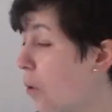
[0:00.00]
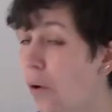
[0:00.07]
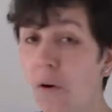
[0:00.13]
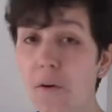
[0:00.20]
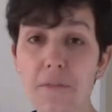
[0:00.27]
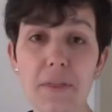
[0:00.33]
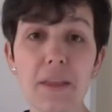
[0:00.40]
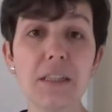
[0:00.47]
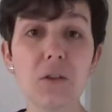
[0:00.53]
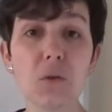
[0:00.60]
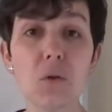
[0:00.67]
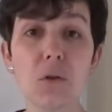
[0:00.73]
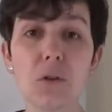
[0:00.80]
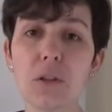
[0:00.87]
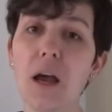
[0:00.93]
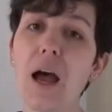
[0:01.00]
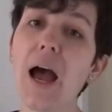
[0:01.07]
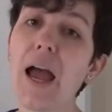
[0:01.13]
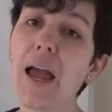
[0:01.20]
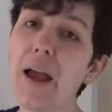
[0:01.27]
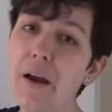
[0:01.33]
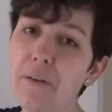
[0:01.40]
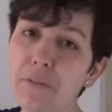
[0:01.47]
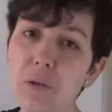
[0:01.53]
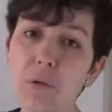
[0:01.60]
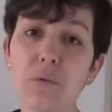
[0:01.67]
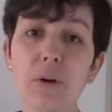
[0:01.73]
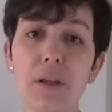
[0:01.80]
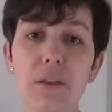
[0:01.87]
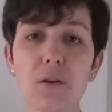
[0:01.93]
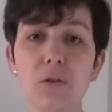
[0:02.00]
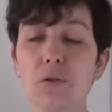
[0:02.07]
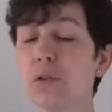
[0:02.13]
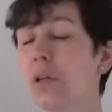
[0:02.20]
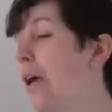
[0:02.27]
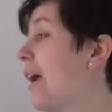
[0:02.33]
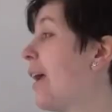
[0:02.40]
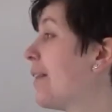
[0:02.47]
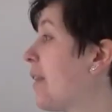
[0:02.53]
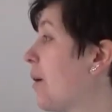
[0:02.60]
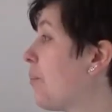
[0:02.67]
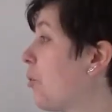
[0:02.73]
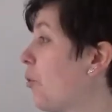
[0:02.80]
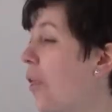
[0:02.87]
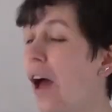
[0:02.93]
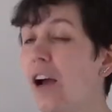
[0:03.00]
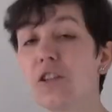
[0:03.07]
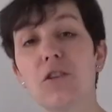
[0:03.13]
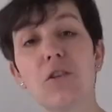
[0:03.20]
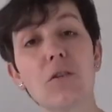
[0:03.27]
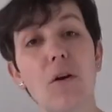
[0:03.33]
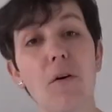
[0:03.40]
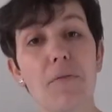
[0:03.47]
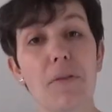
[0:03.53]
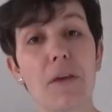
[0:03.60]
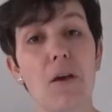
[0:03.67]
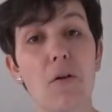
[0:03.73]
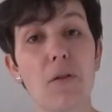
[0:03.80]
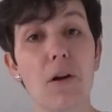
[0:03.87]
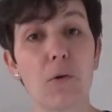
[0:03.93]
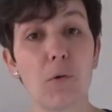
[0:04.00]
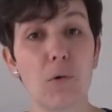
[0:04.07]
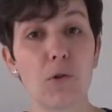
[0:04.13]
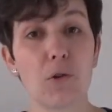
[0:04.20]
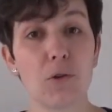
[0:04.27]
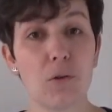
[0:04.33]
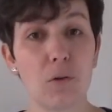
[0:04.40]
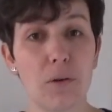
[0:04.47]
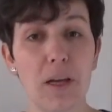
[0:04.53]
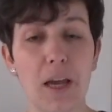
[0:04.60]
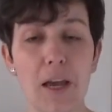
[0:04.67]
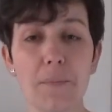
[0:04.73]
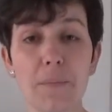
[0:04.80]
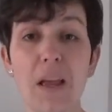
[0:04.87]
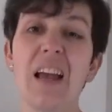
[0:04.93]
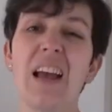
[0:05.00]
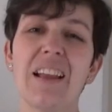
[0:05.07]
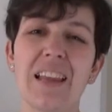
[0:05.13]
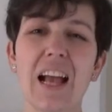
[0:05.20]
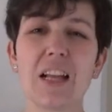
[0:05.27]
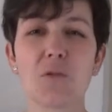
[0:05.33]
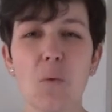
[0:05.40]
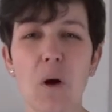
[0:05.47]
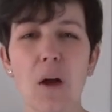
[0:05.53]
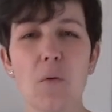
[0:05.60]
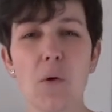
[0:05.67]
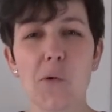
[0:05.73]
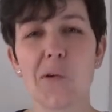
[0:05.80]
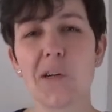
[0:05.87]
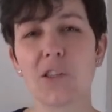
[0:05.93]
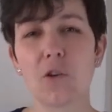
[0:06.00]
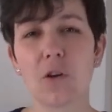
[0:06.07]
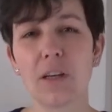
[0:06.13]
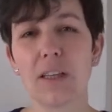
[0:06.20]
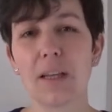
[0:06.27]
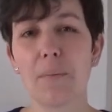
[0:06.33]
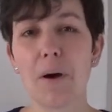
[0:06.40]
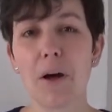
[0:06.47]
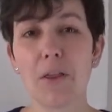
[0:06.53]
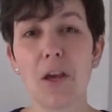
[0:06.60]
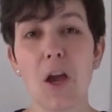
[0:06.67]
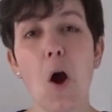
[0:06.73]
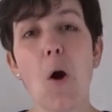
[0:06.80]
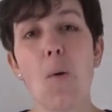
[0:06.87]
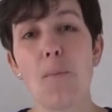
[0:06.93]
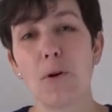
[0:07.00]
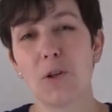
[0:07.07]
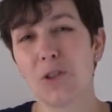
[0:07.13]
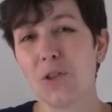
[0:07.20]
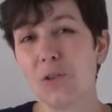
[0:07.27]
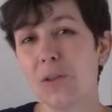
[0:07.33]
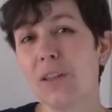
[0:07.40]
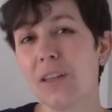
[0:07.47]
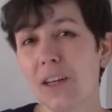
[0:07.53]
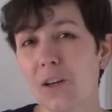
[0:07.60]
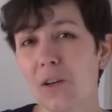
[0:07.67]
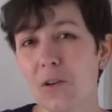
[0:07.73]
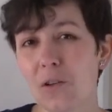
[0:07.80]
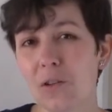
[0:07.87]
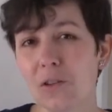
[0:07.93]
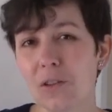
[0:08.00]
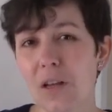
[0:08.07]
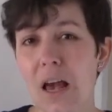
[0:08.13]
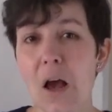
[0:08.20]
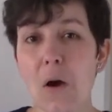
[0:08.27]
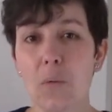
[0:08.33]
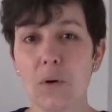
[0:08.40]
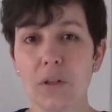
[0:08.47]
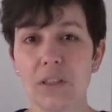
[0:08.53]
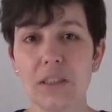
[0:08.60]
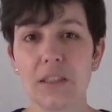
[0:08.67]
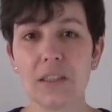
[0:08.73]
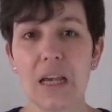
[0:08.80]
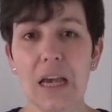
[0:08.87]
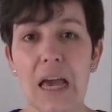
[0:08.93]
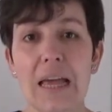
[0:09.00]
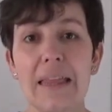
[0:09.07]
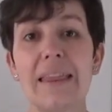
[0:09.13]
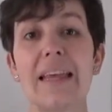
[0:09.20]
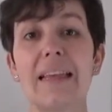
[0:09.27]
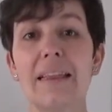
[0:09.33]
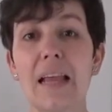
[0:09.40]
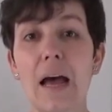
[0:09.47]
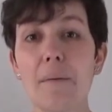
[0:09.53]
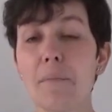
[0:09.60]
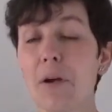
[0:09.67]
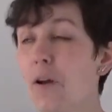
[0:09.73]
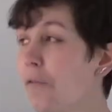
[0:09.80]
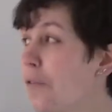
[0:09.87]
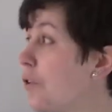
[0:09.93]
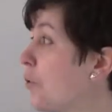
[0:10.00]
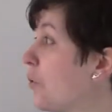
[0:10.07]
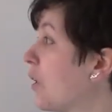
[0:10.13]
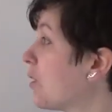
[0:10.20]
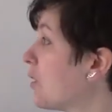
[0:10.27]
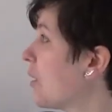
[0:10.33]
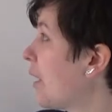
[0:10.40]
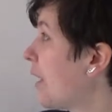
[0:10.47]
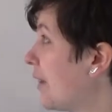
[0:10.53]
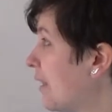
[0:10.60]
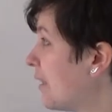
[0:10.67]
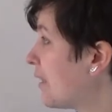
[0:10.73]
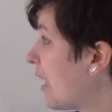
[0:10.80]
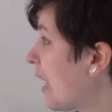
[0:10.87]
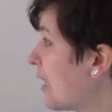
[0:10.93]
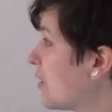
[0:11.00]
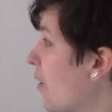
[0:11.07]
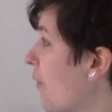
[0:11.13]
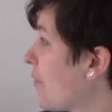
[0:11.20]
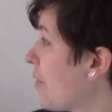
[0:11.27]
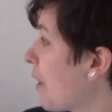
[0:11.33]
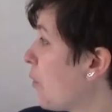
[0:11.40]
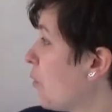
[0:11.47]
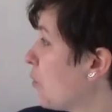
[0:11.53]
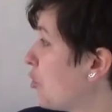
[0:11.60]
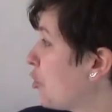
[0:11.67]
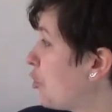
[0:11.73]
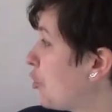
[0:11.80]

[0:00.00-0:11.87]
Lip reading: of this good, I have to reduce the production of the other good. Okay? That's why we were talking about the opportunity cost, which is the number of units, in this case of the good